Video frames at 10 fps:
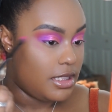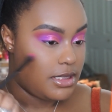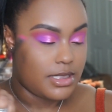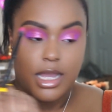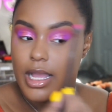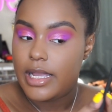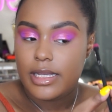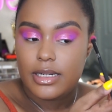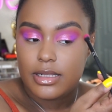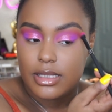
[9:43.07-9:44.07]
this
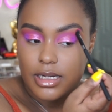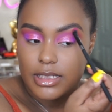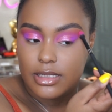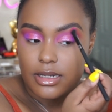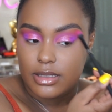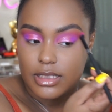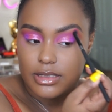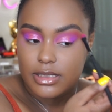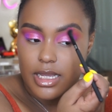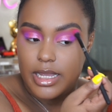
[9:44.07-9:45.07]
side than I did on
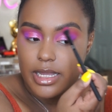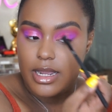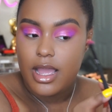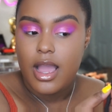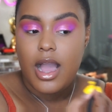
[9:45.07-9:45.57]
this side.